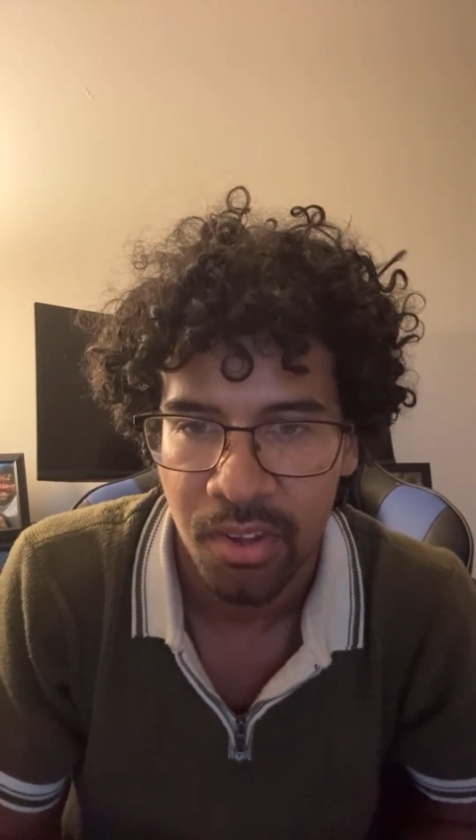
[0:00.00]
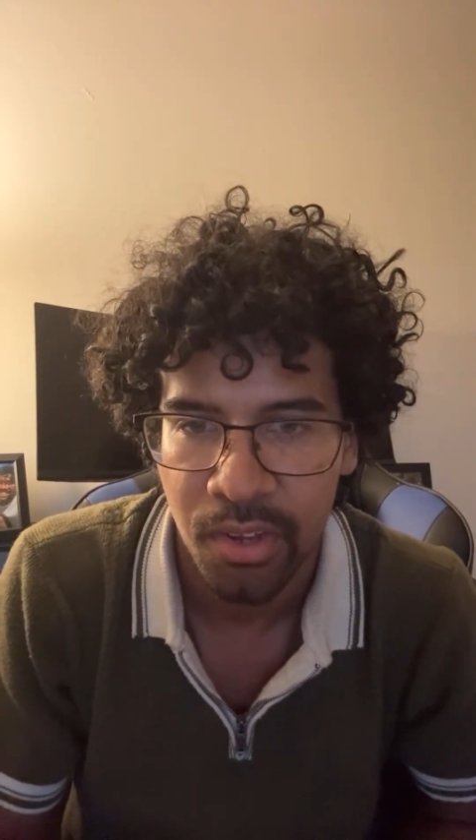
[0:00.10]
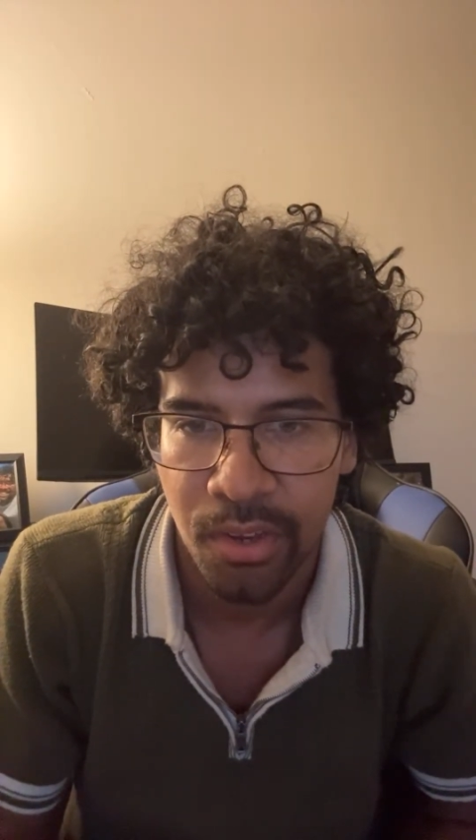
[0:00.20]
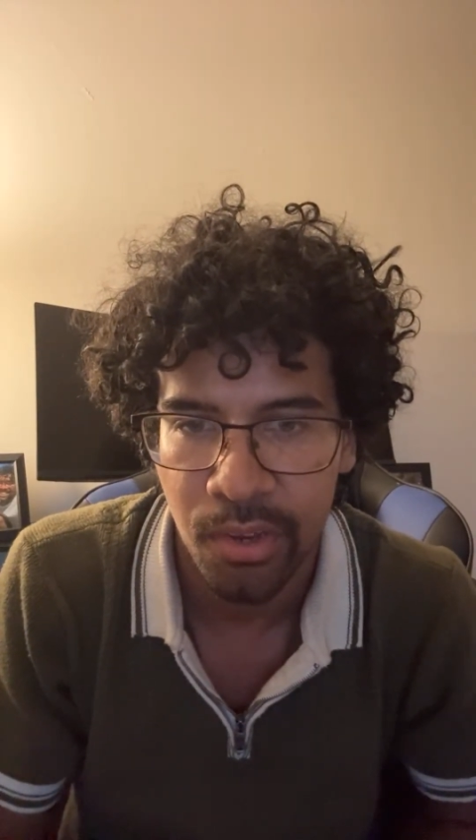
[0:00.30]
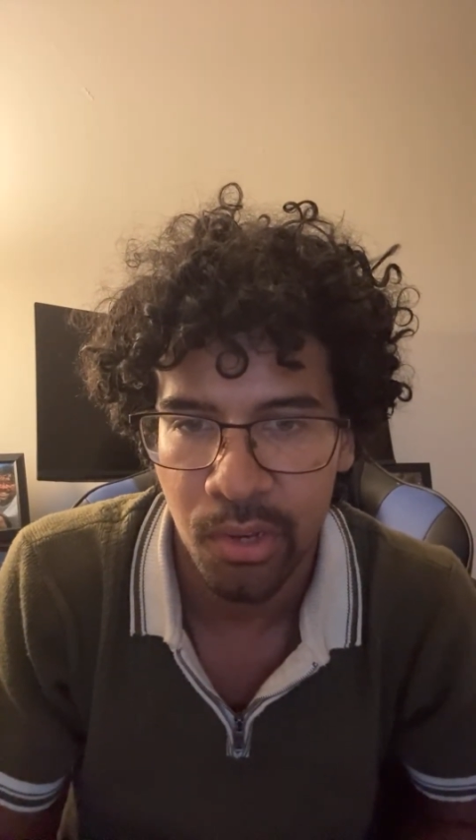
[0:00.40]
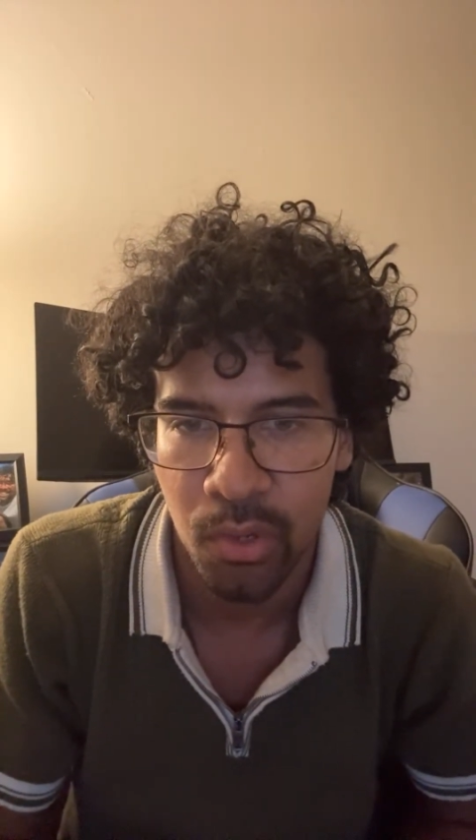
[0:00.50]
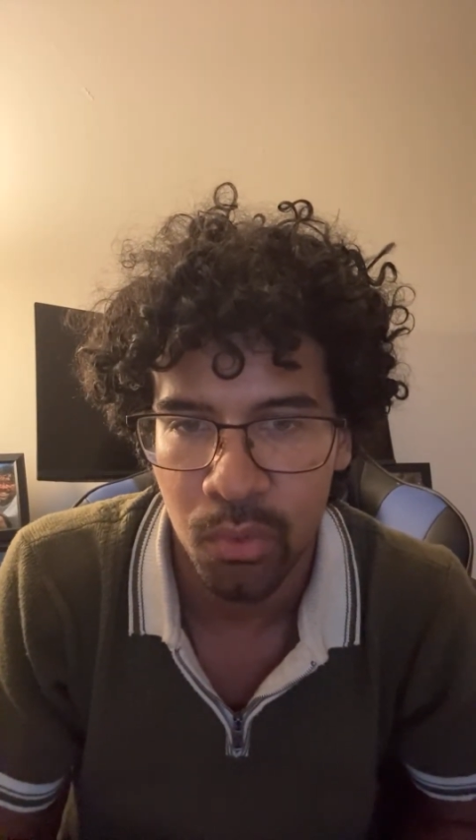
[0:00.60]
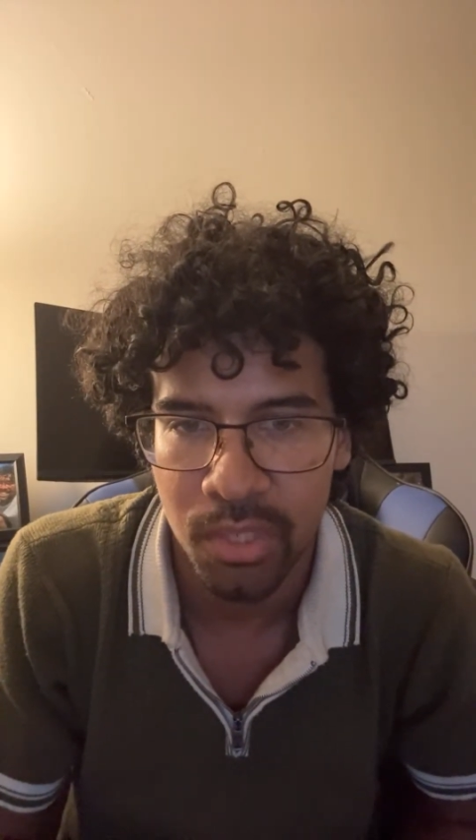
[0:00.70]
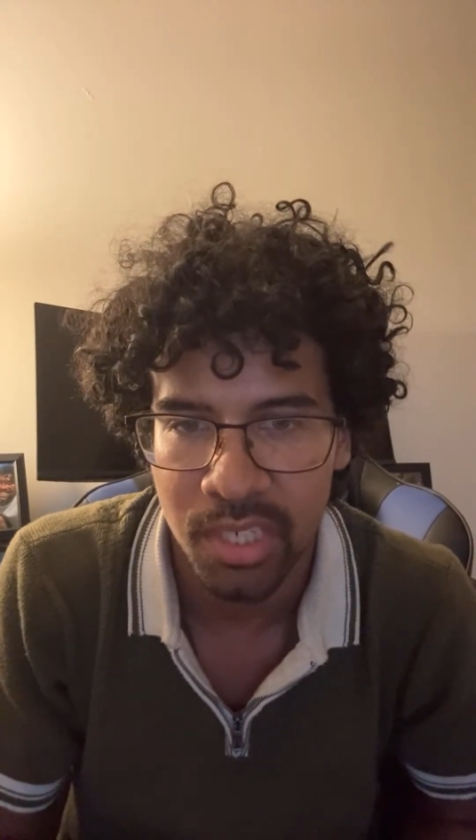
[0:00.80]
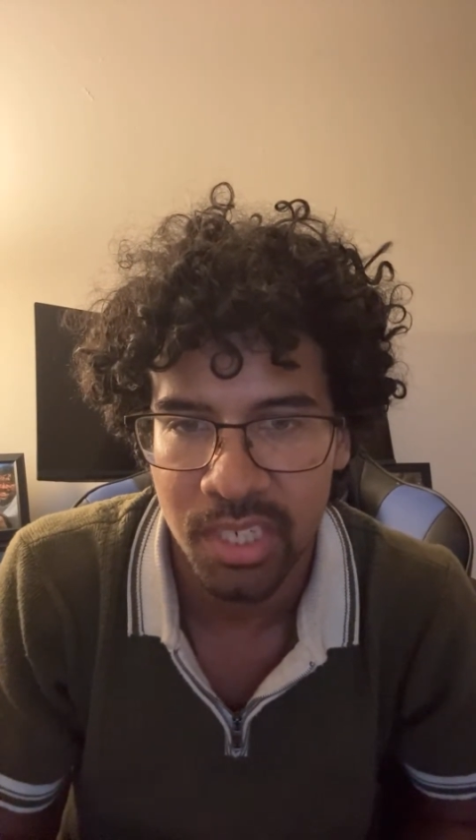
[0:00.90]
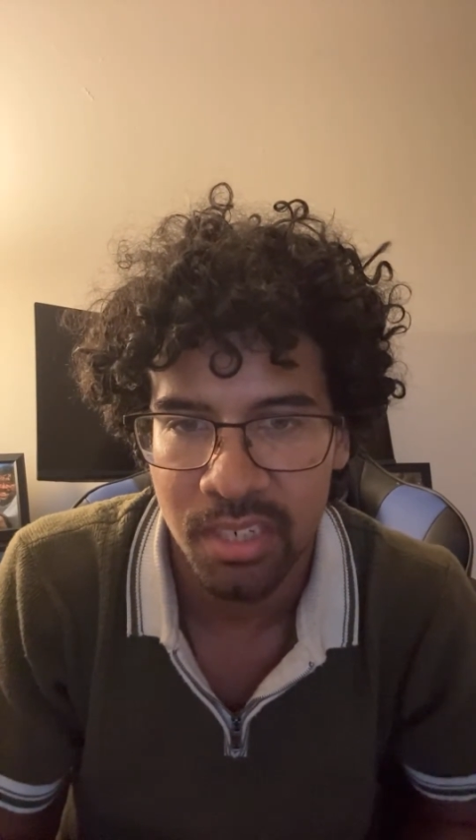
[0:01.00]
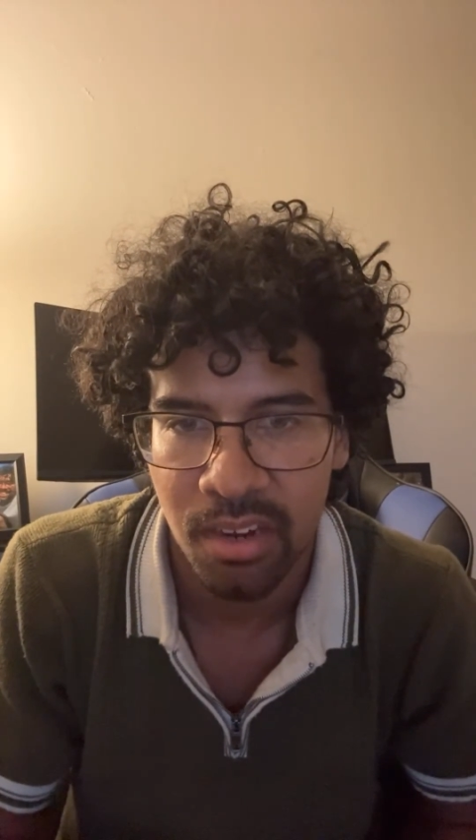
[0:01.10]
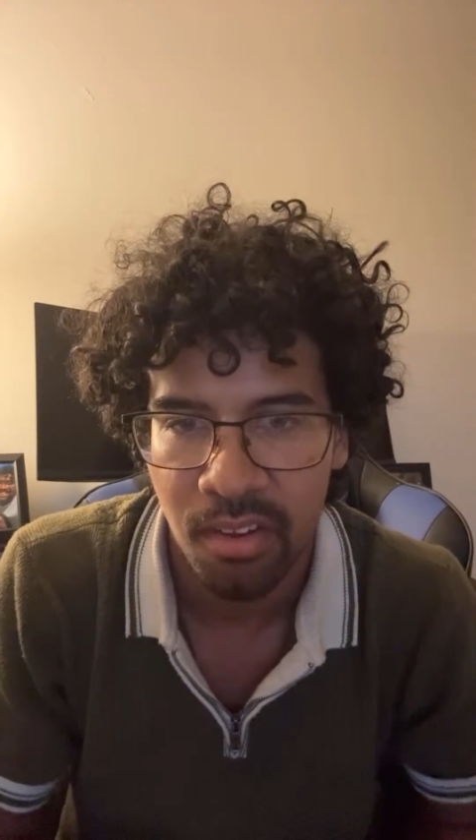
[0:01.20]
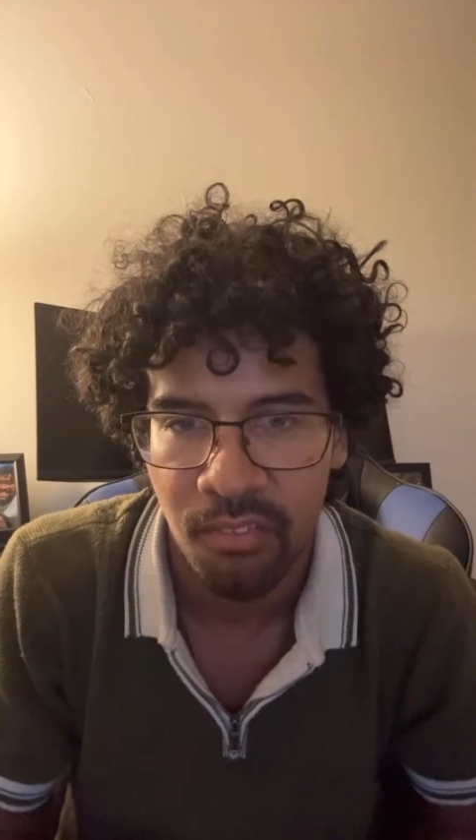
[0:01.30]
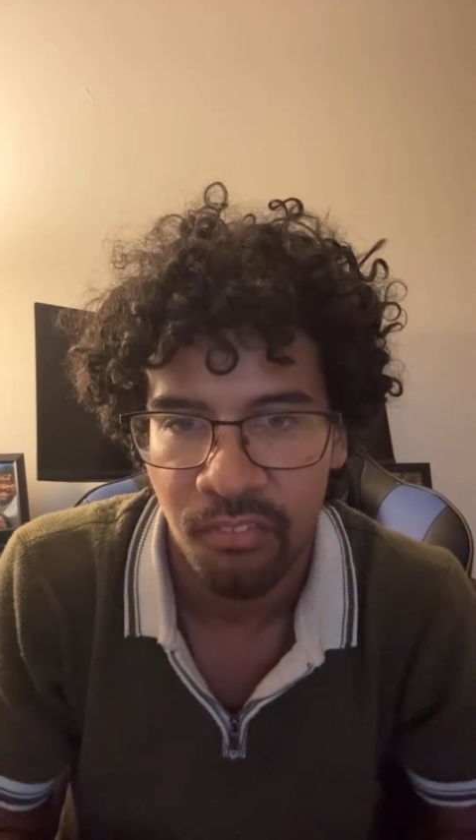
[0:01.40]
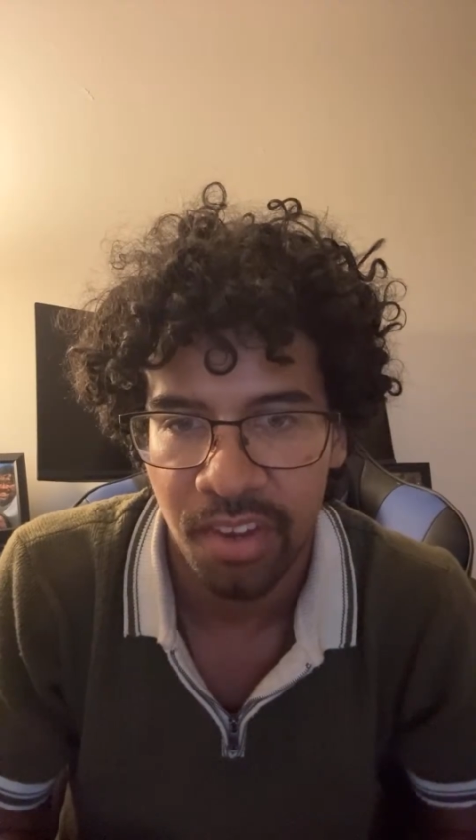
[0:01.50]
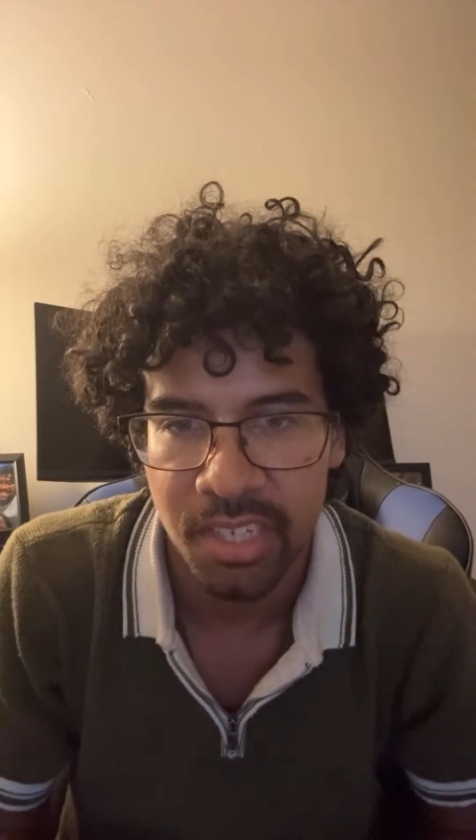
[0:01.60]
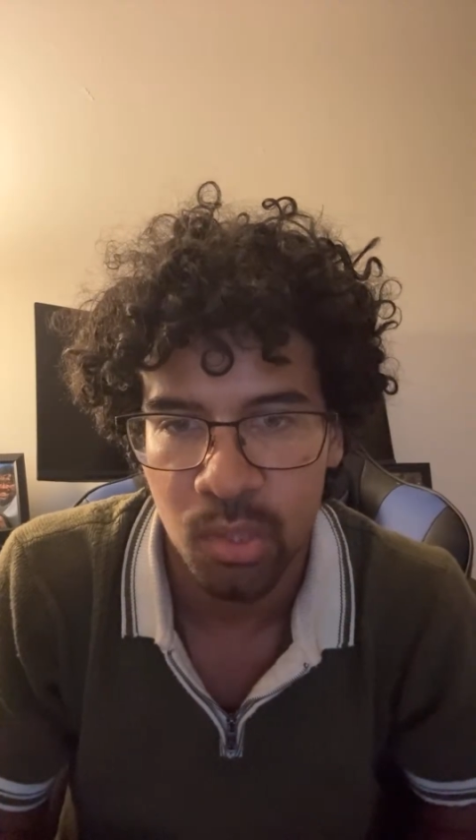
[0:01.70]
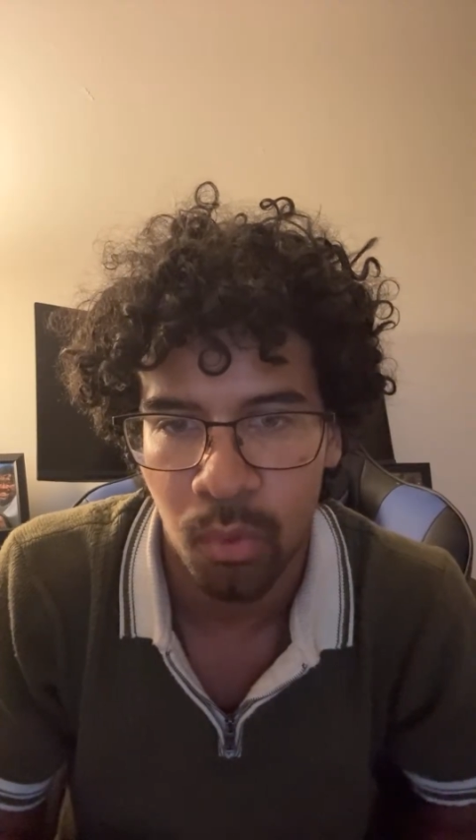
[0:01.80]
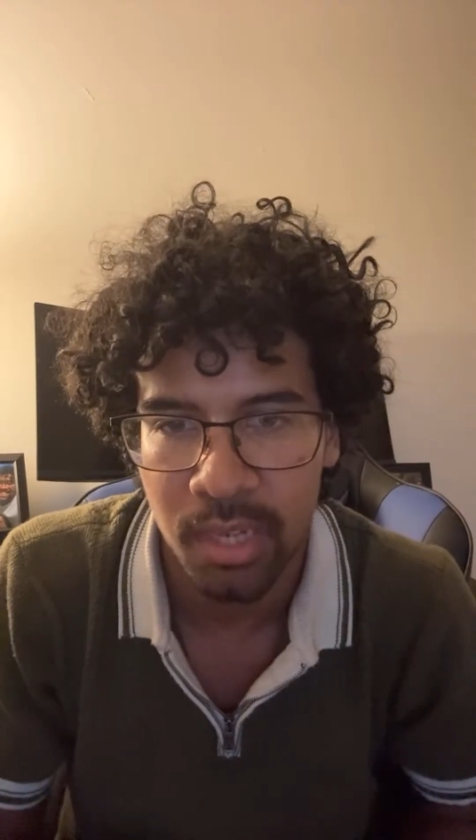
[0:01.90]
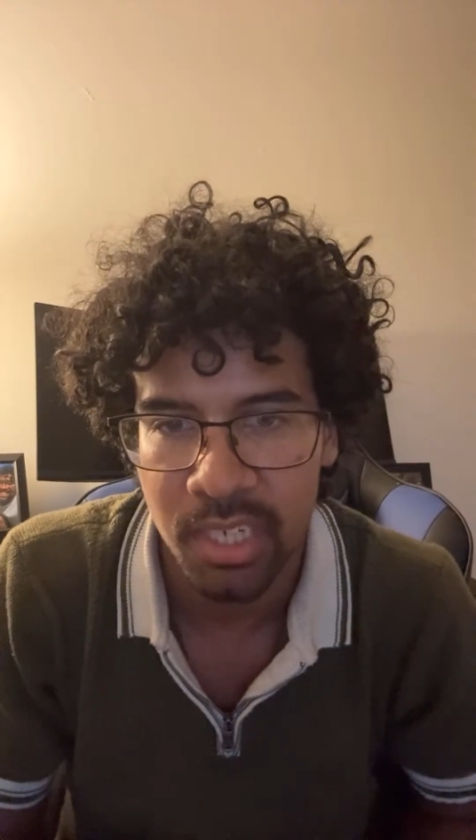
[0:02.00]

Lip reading: huge things to watch